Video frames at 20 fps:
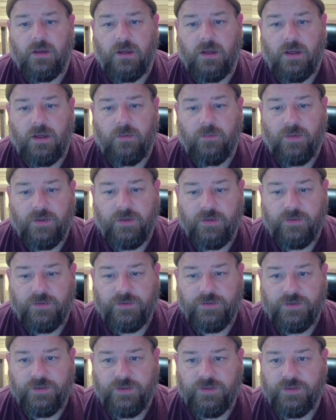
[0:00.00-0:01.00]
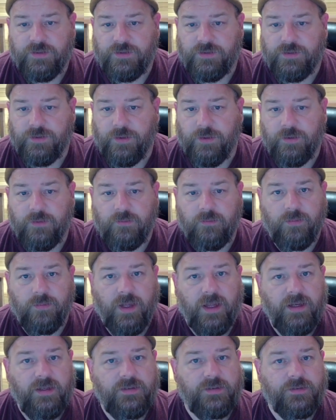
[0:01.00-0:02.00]
Uh, but there's just certain
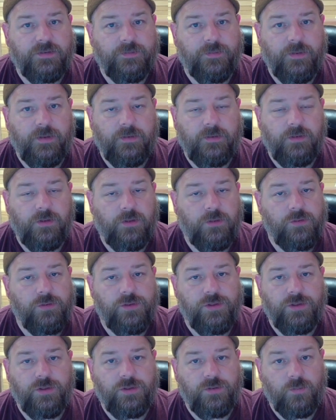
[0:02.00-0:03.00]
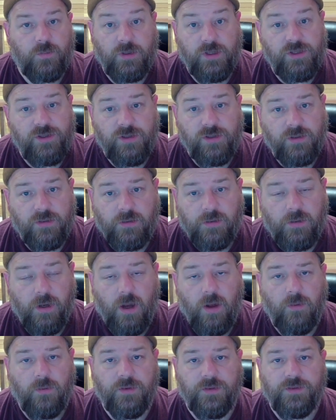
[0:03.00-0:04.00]
places that you sh we shouldn't
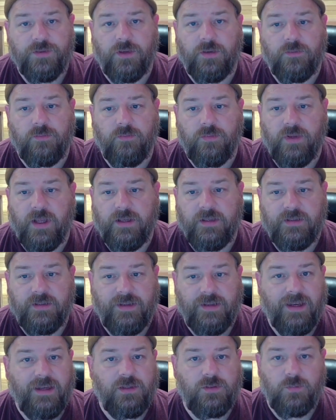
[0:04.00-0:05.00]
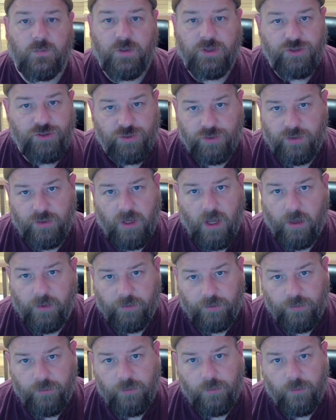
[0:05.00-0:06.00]
go. There's certain things we should
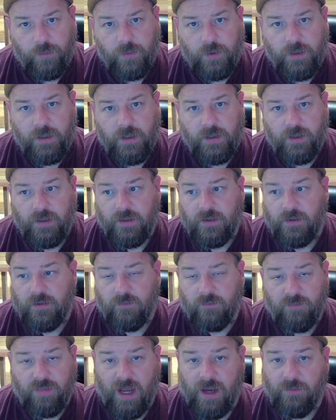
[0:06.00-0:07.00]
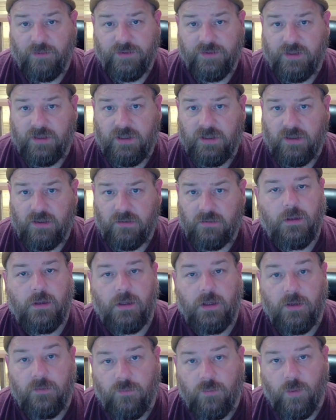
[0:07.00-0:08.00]
not do. Bible's clear,
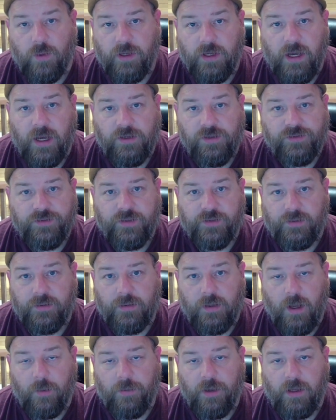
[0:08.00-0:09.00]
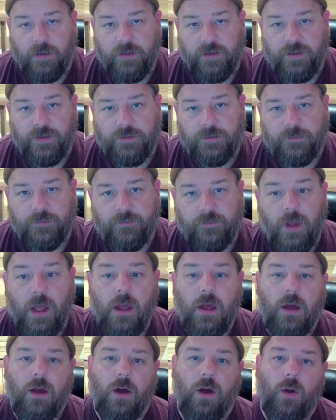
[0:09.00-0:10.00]
and fornication's at the top of that list.
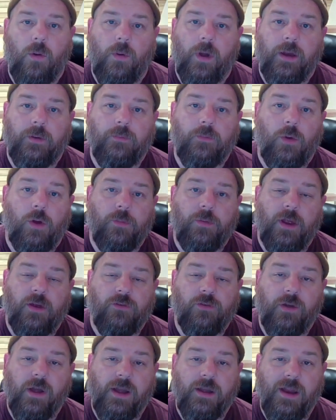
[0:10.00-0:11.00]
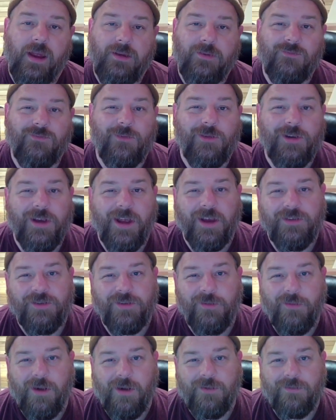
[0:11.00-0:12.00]
All right. Hope you have a great day. We'll catch
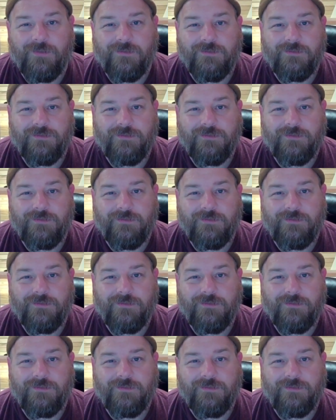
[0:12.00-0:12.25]
you tomorrow.